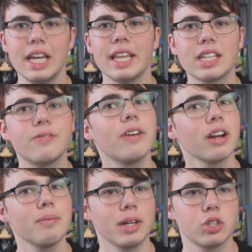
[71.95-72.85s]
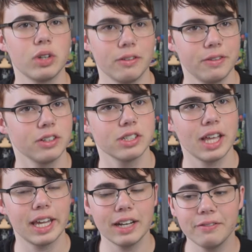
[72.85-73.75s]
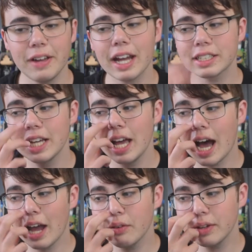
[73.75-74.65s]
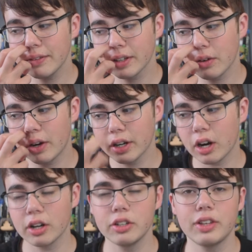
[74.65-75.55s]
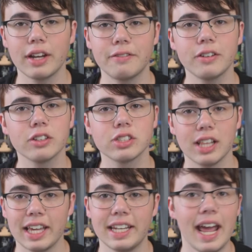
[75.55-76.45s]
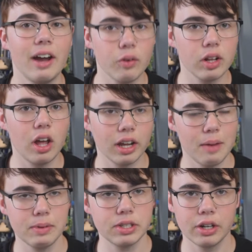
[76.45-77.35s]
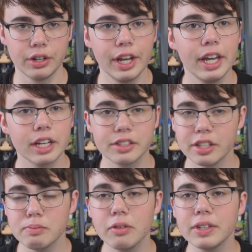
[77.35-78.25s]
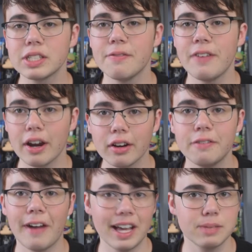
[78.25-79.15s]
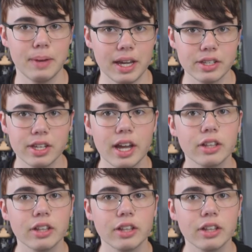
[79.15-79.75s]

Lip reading: That's very much what it feels like. And in fact, I would even go on to argue that it feels like an hour-long episode because this movie is very fast-paced.